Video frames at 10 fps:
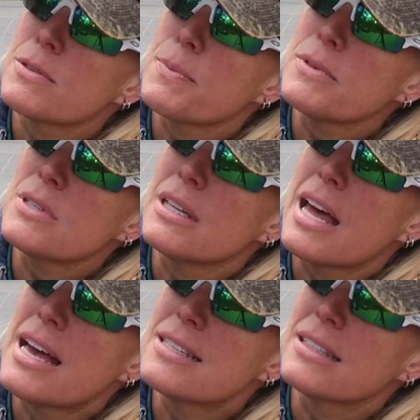supposed to
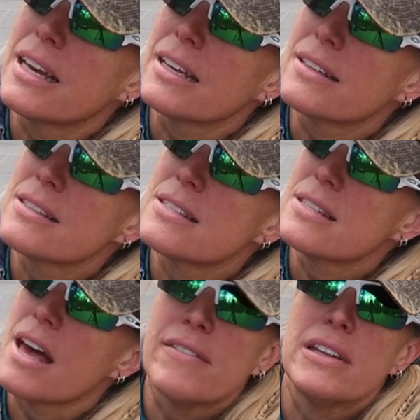last like
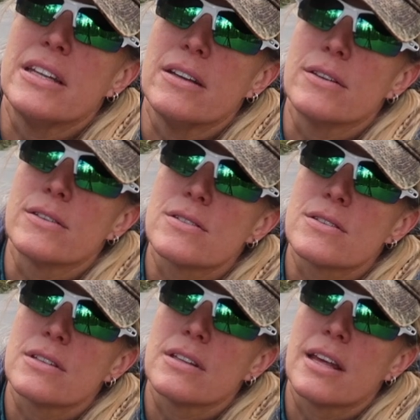7
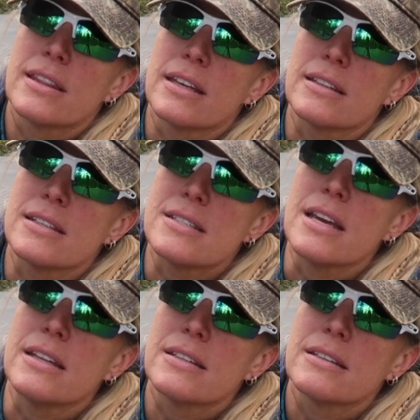years, I think, the
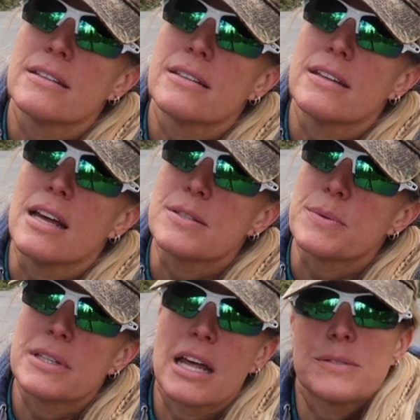tent. That's
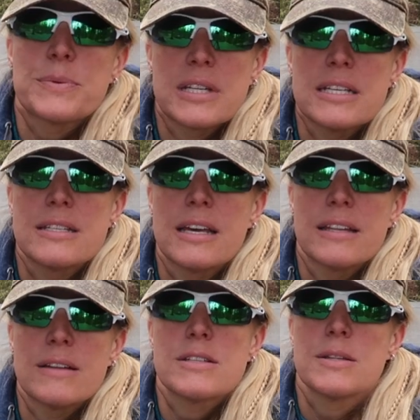what they say.
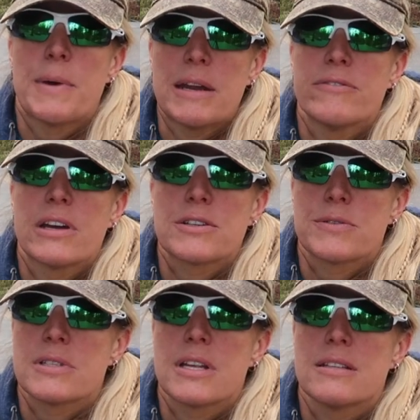That's what the
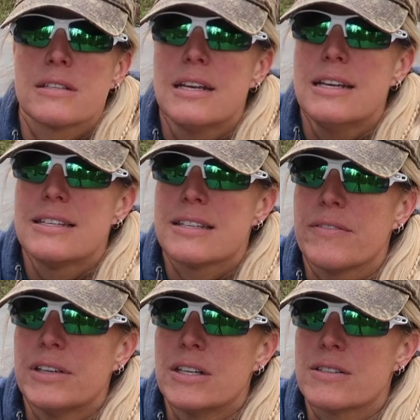manufacturer says.
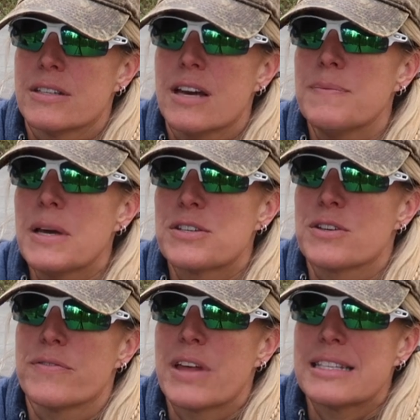7 years. Now I'm not
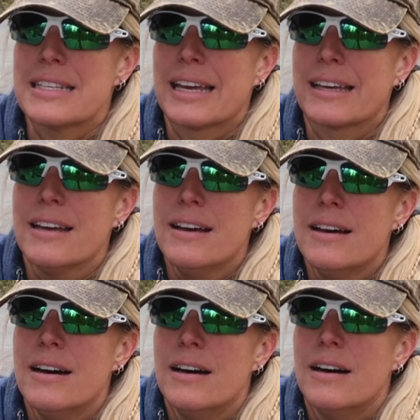sure if that's like
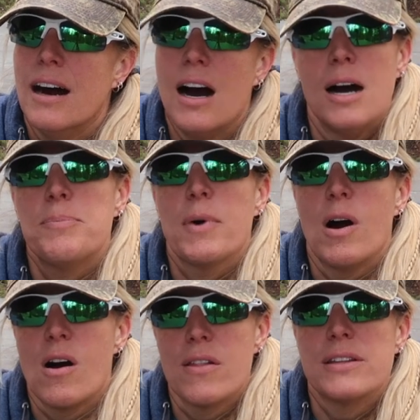up
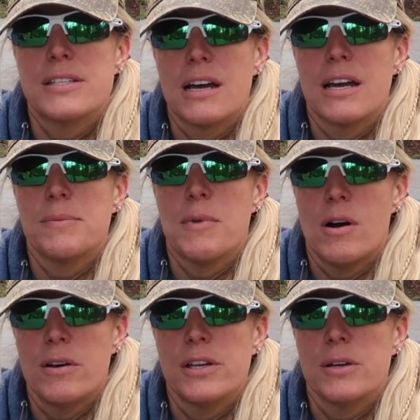all the time
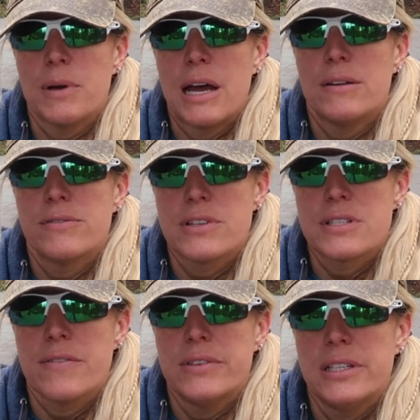all year round for
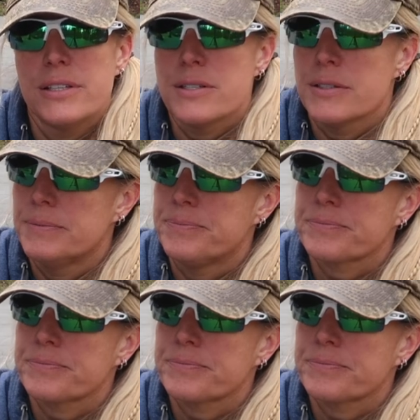7 years.